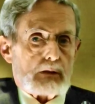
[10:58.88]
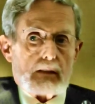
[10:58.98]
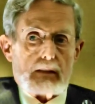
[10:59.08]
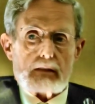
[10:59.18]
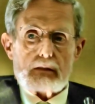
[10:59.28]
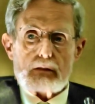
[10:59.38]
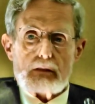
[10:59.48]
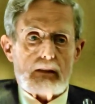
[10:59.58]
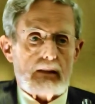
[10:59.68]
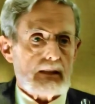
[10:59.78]
would not
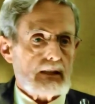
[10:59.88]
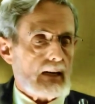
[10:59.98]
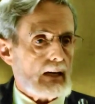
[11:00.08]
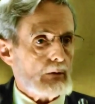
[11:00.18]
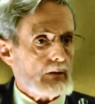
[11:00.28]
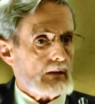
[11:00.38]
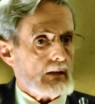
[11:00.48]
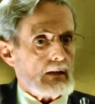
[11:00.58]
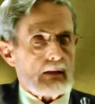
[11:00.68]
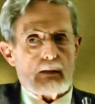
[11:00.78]
really shake with,
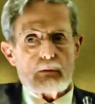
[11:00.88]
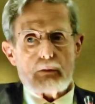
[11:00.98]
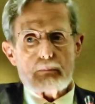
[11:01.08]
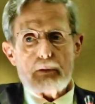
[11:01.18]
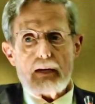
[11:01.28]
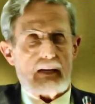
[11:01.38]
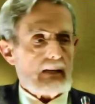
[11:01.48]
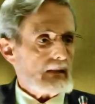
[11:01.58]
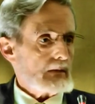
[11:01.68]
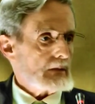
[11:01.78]
with
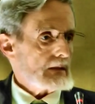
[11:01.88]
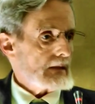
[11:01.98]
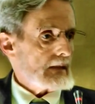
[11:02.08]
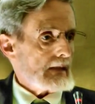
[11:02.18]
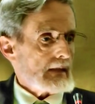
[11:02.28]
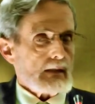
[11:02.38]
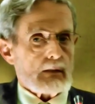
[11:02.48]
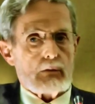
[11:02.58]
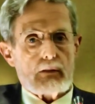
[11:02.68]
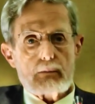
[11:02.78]
pain. It was
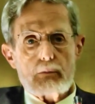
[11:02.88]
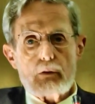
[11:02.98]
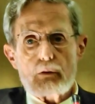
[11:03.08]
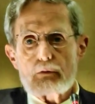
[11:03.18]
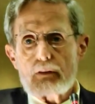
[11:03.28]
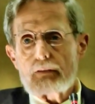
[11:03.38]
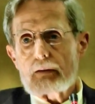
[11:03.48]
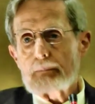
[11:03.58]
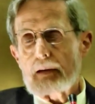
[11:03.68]
one of the more horrific